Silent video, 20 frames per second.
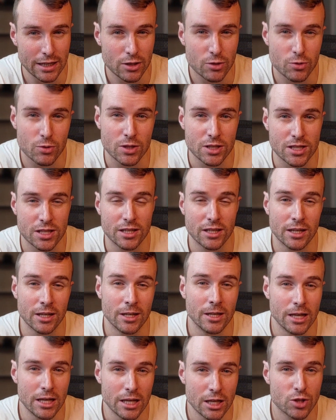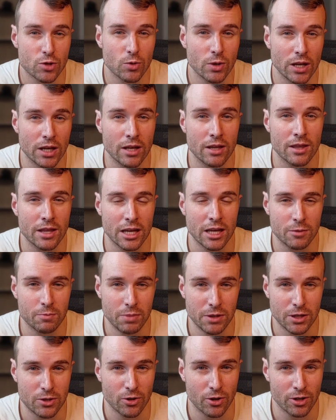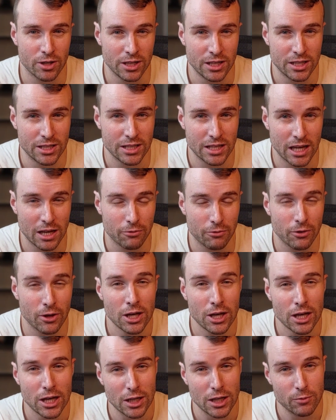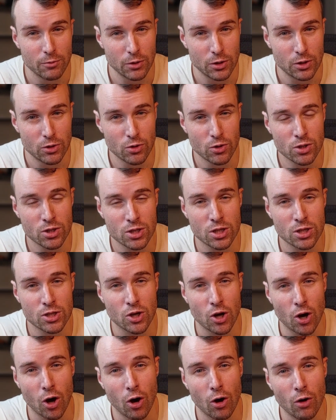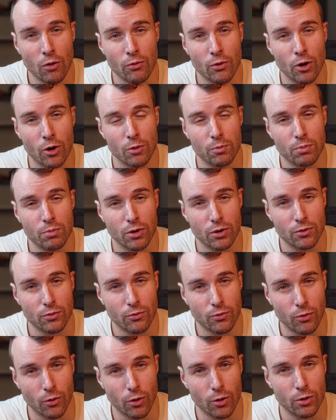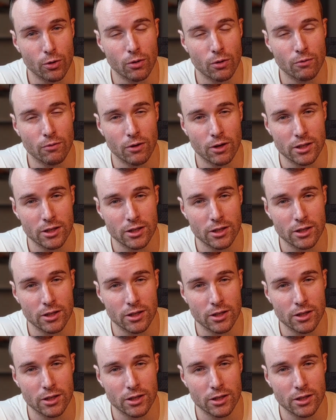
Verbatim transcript: interested in issuing that Bitcoin ETF. It reduces overall portfolio